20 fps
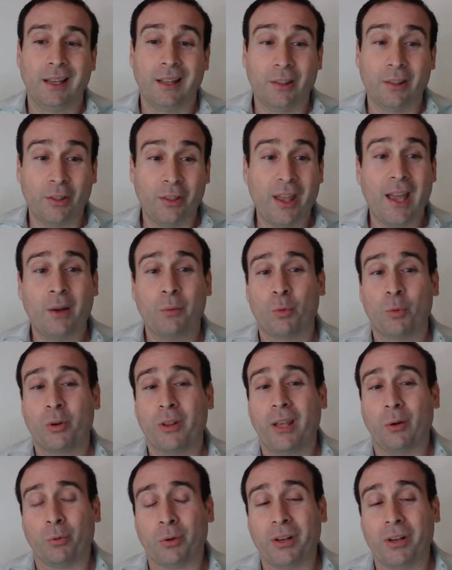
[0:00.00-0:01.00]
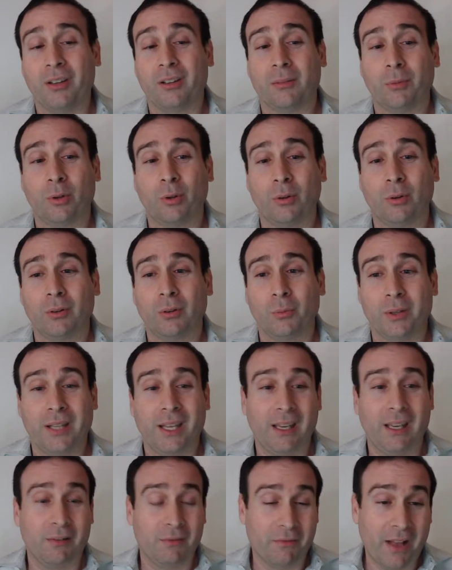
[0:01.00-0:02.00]
And then were they reasonable when
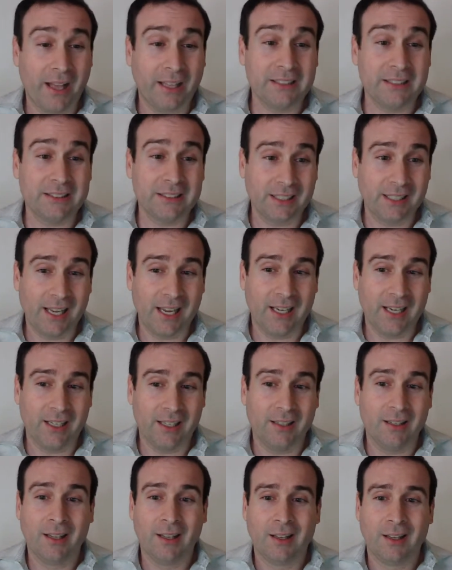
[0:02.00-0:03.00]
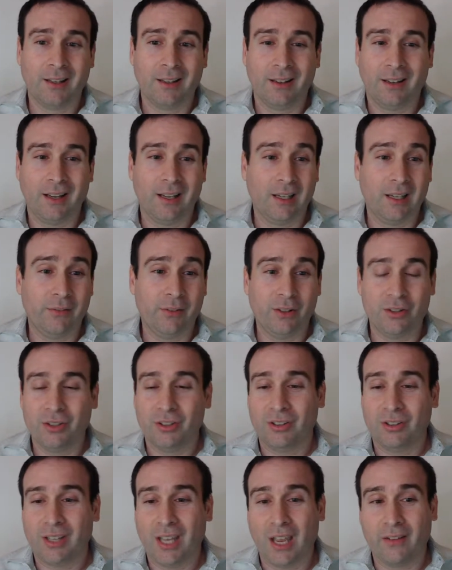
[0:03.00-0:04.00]
they investigated? And if you
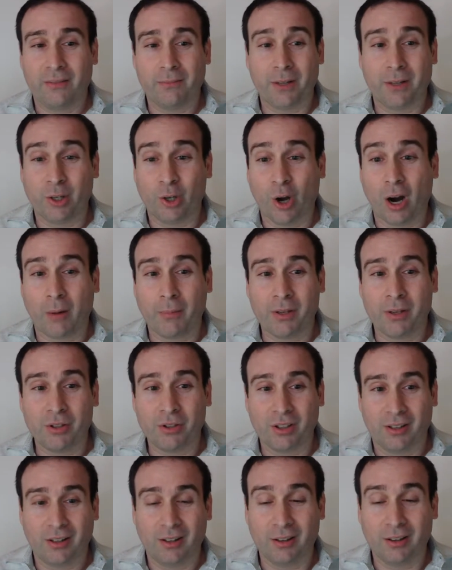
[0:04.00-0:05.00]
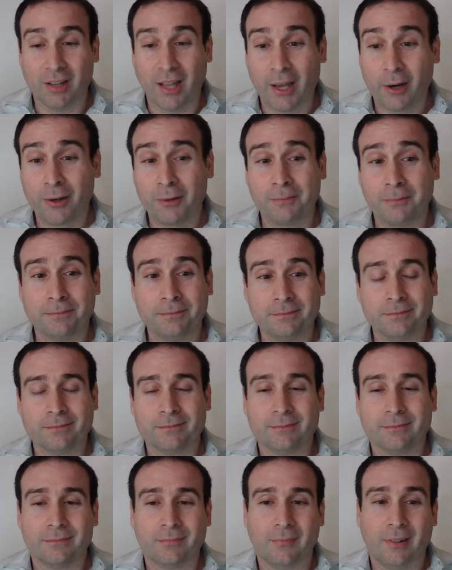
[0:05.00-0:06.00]
just gave them a garbage letter,
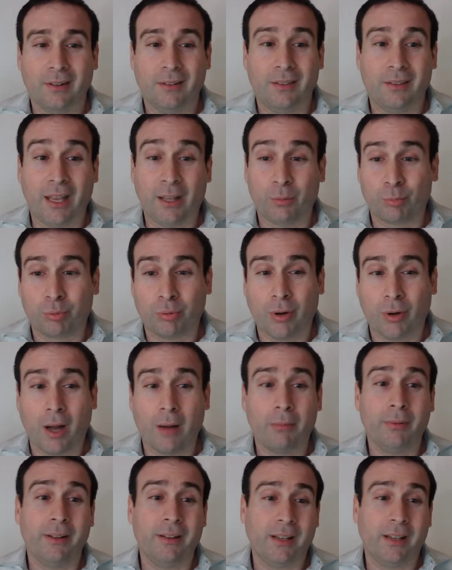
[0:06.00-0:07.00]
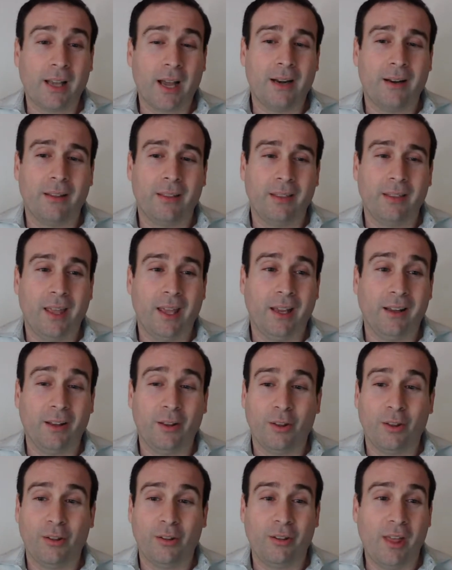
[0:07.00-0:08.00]
that's probably the kind of
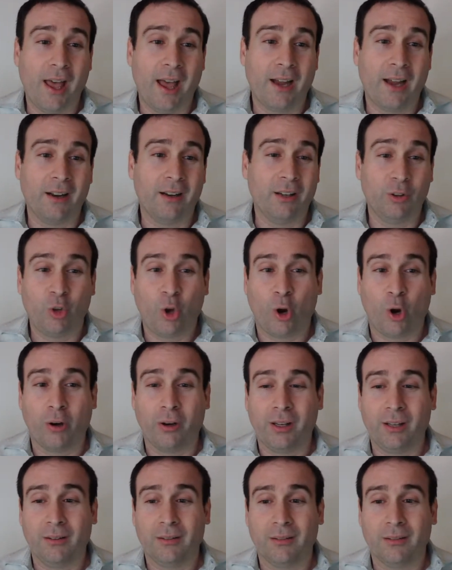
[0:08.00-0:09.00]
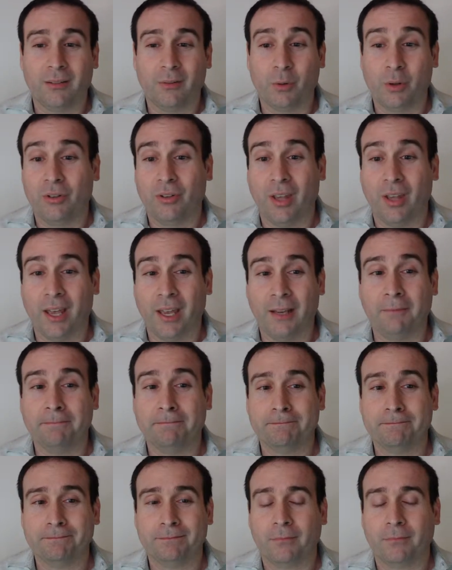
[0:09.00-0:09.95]
thing that an attorney would say,